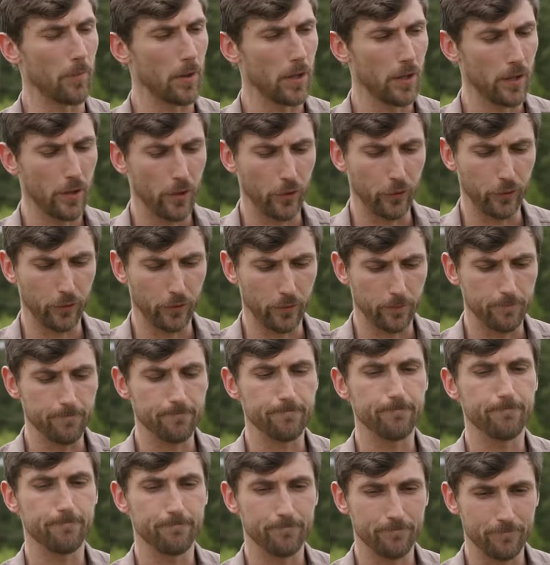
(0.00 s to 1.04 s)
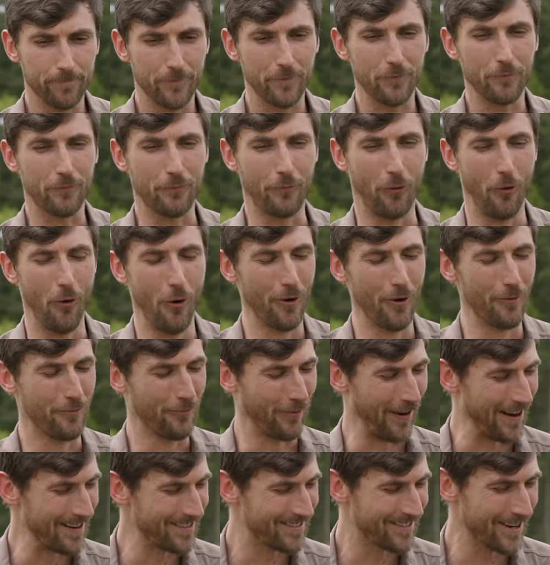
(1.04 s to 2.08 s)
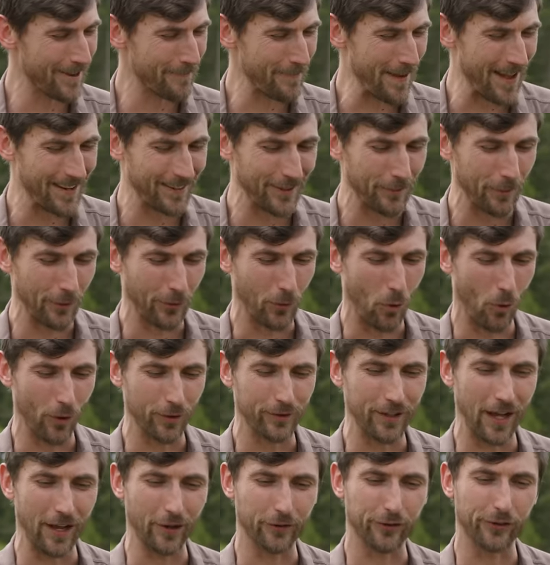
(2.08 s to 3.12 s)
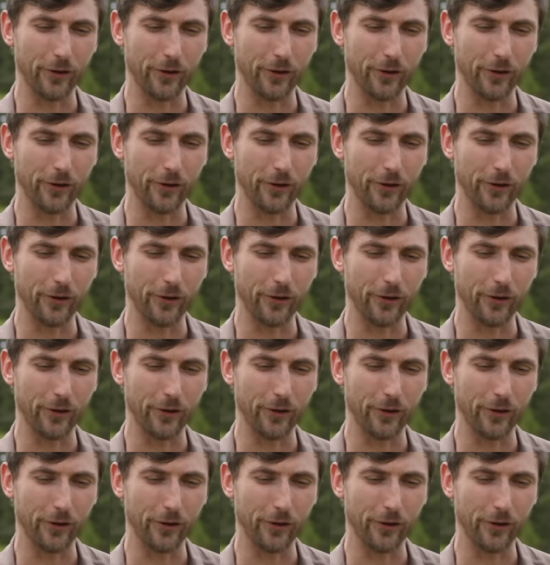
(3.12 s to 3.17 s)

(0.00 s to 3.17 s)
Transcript: Friendship ended with Gore-Tex. Our friendship ended with Gore-Tex.